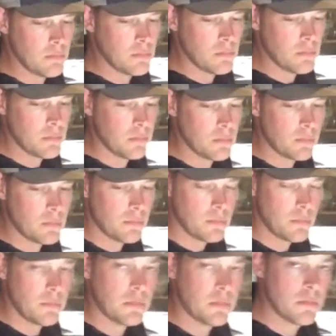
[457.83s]
All right,
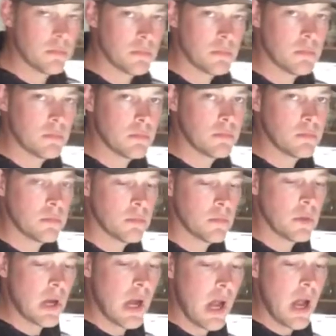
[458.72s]
any other words of
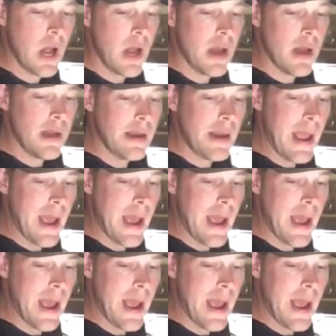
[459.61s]
wisdom? I need